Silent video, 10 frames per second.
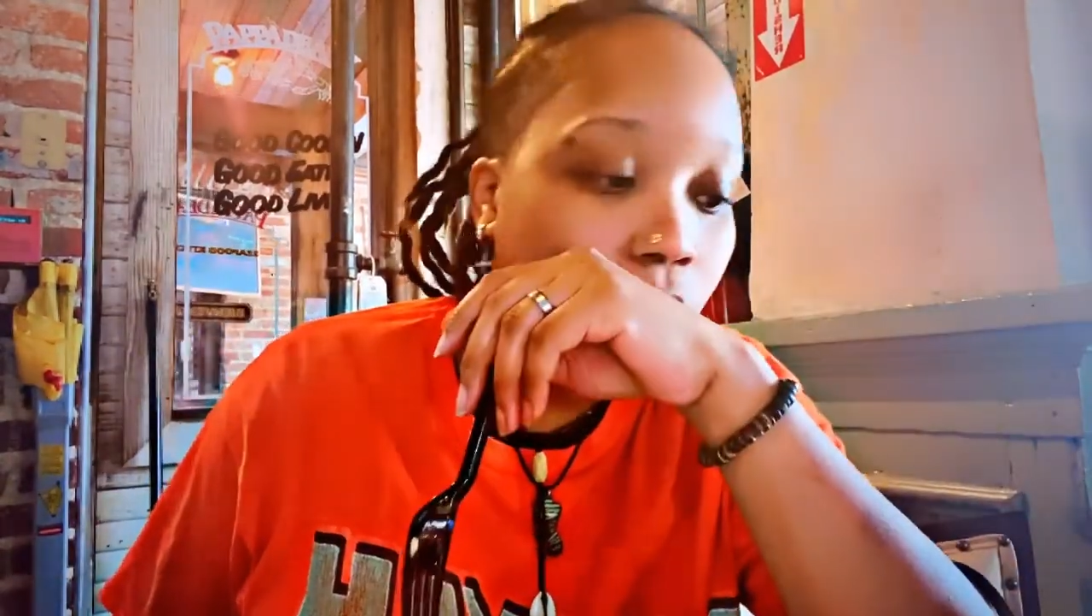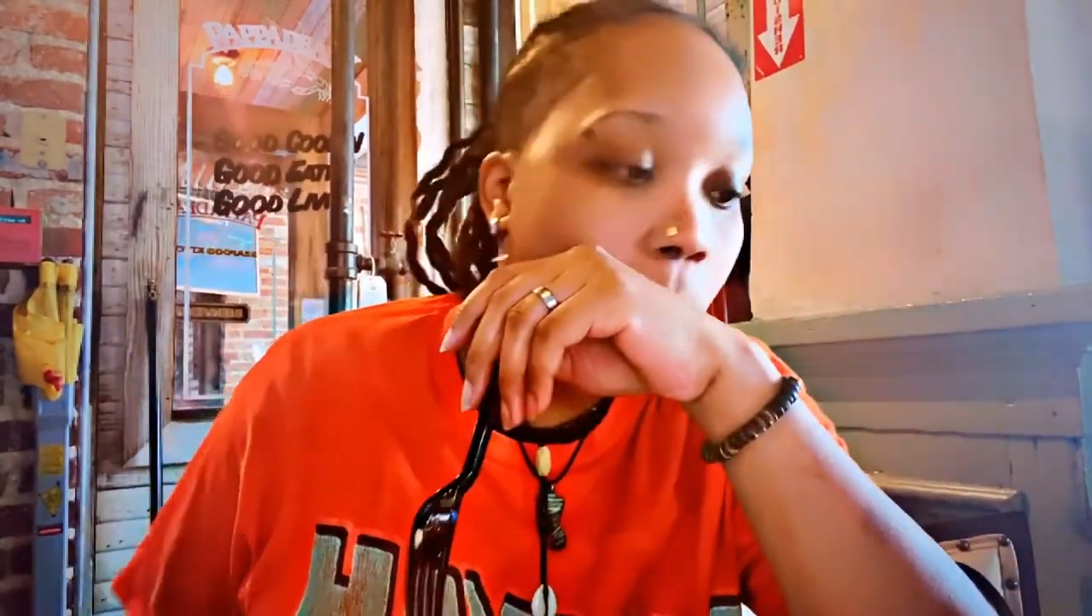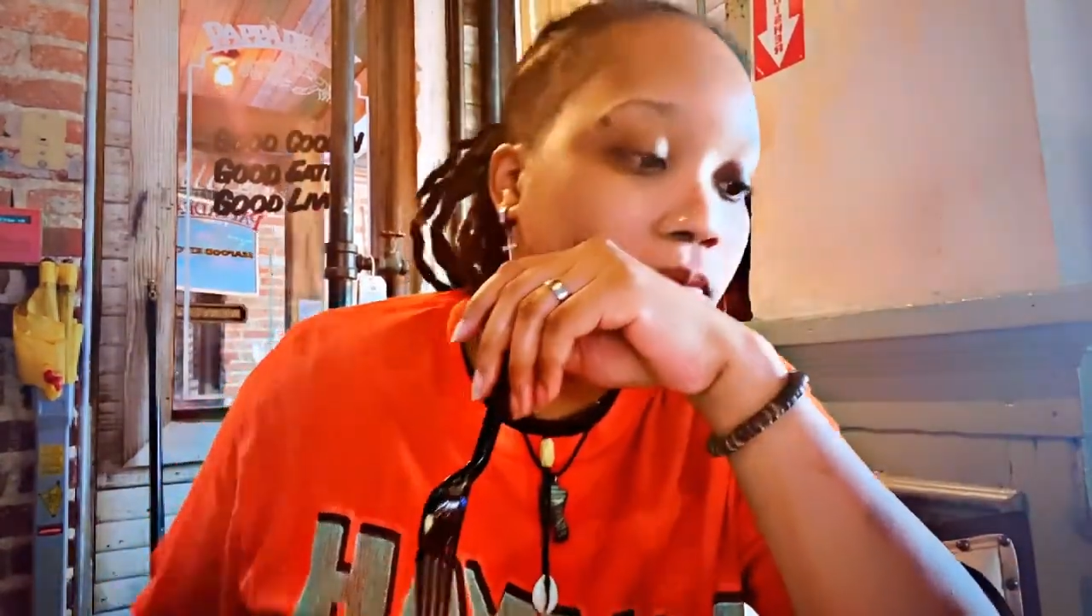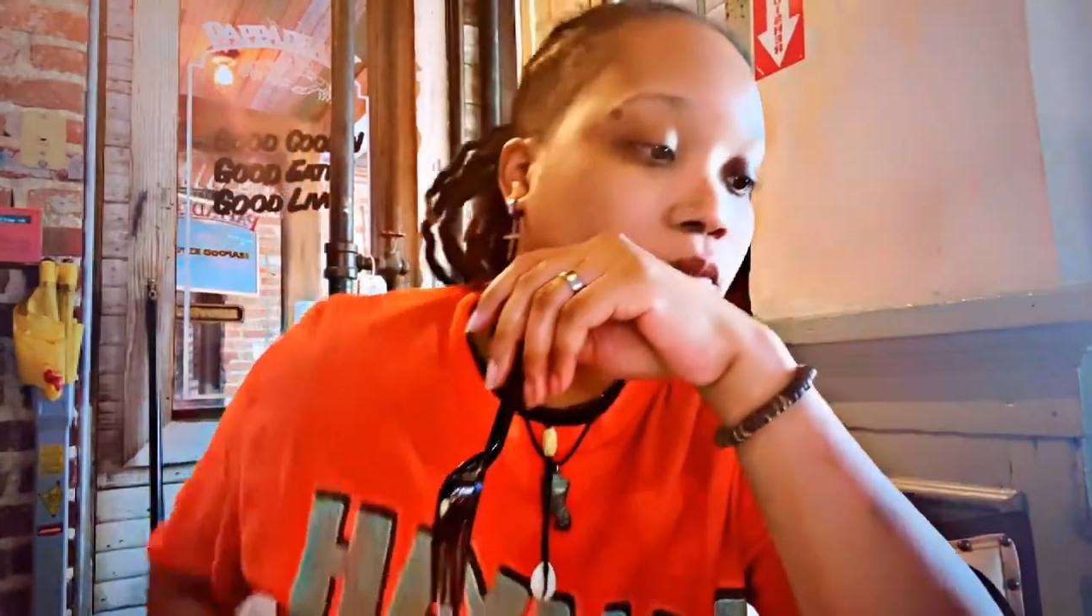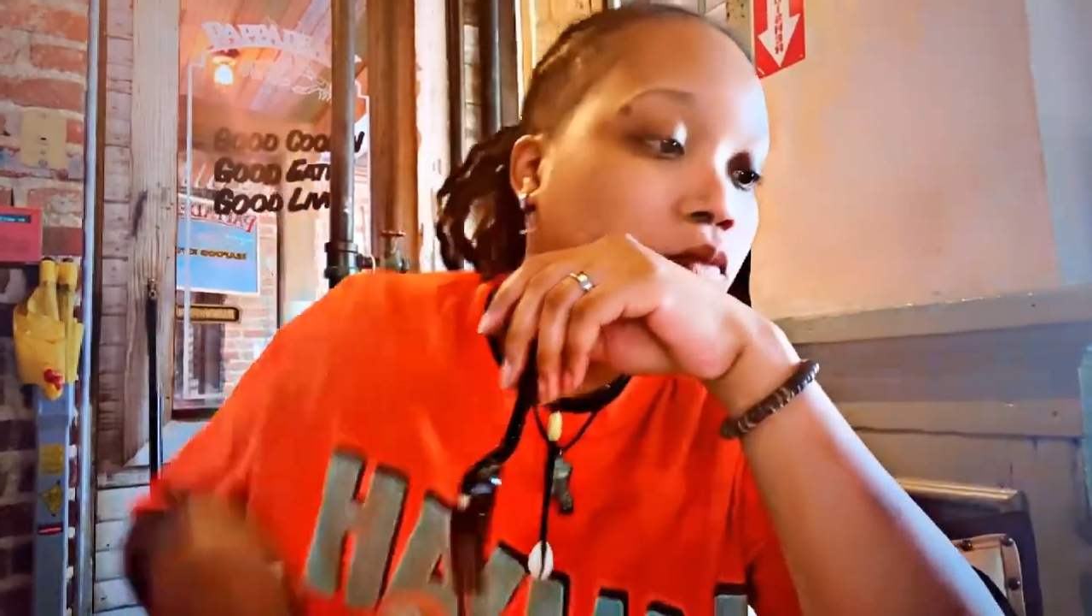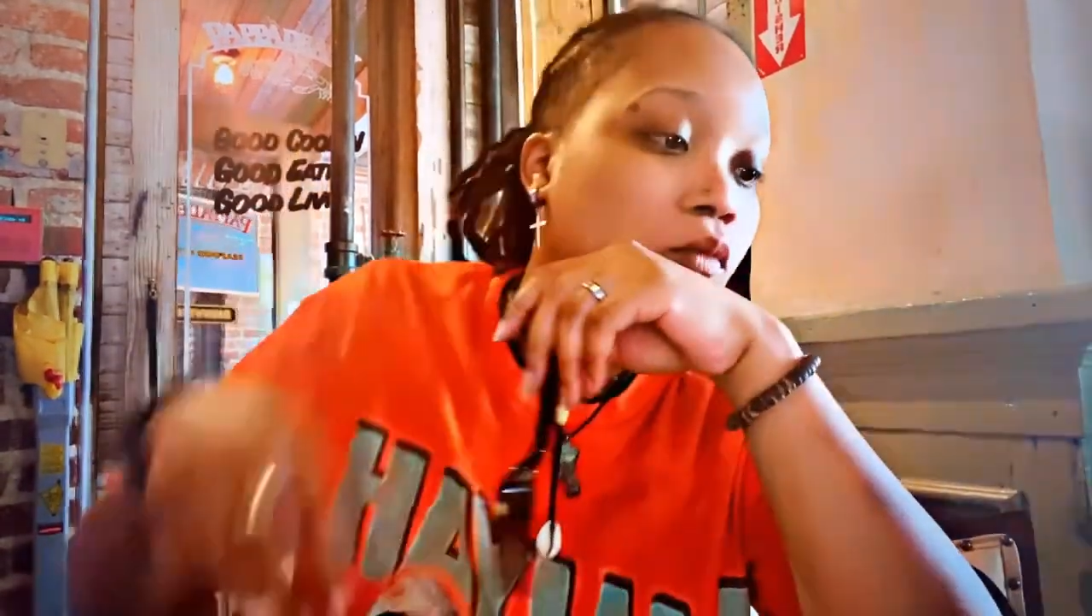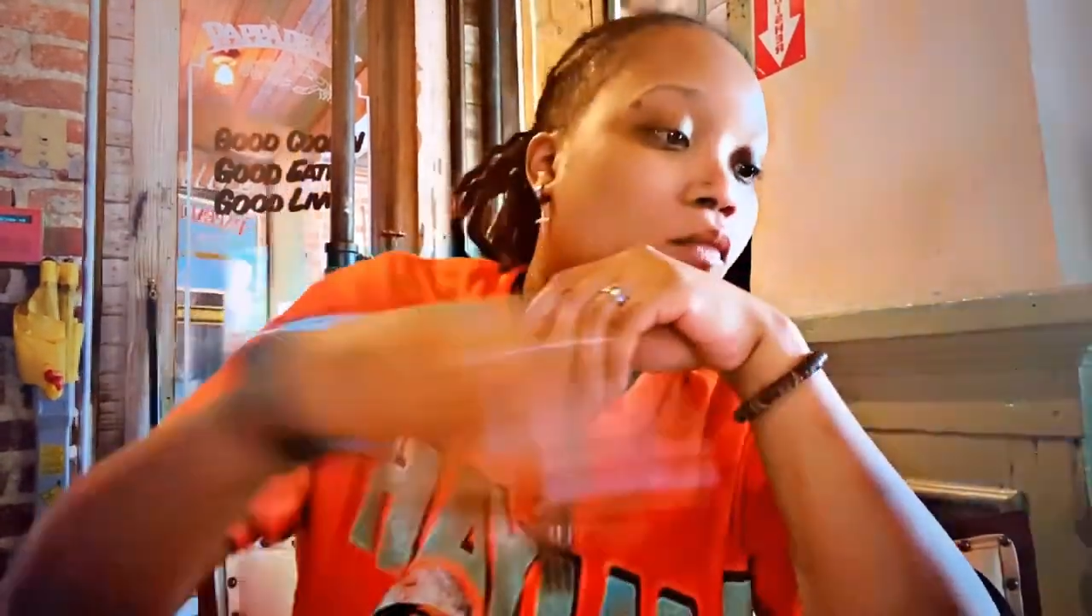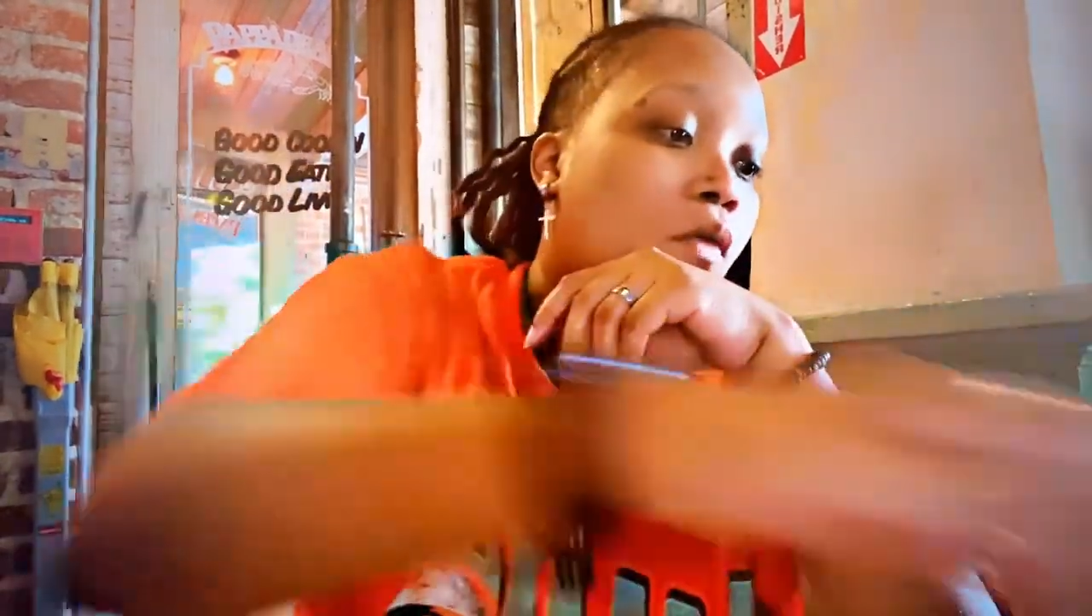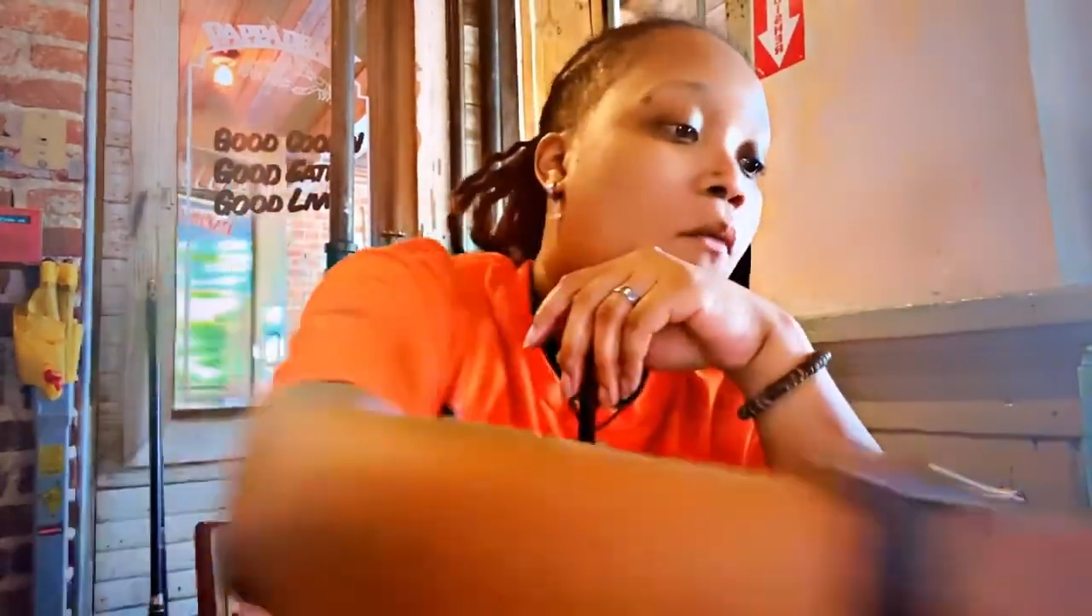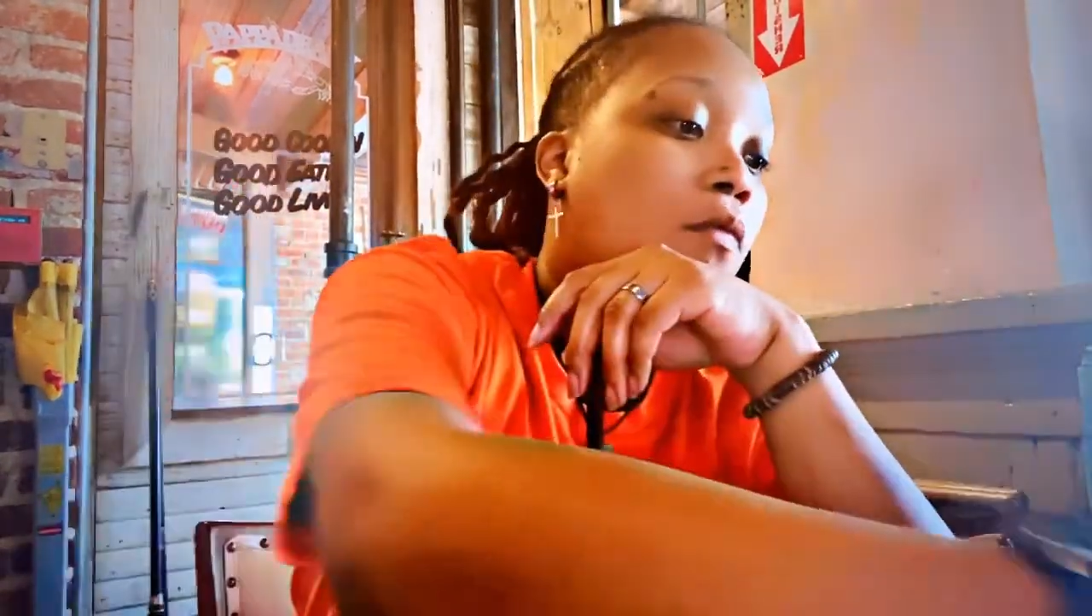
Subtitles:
it wasn't fishy